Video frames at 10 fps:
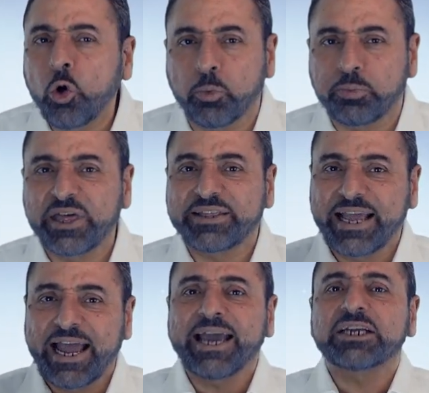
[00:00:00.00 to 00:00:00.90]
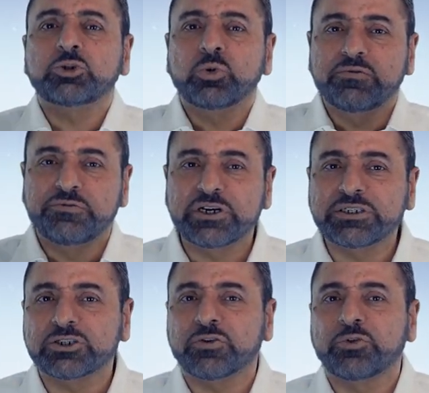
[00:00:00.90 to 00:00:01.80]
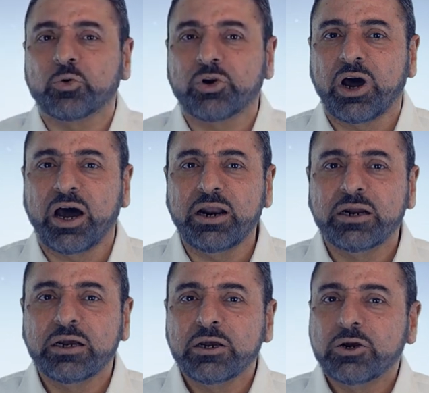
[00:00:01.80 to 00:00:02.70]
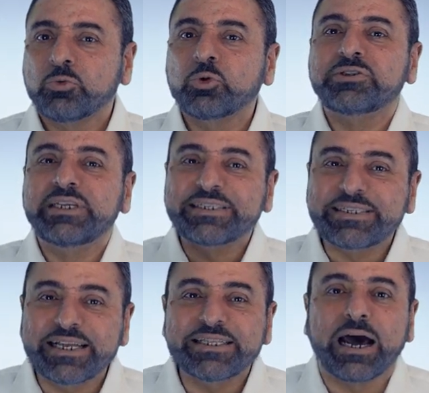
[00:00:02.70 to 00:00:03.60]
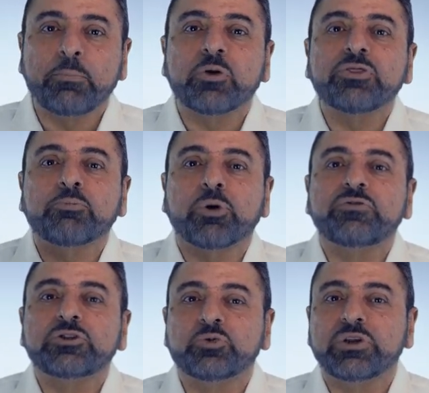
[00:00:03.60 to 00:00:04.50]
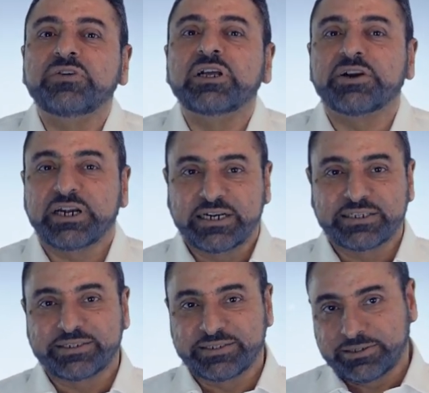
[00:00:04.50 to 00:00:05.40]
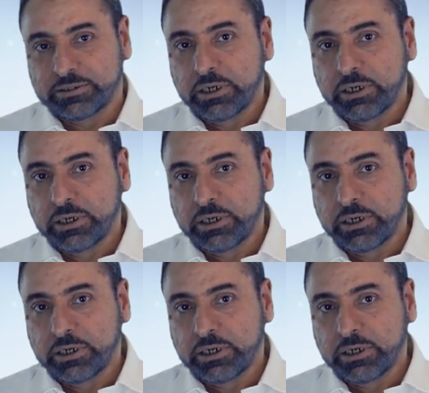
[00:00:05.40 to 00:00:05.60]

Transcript: hope that actual verses of the Quran would descend upon the Prophet to reveal her innocence.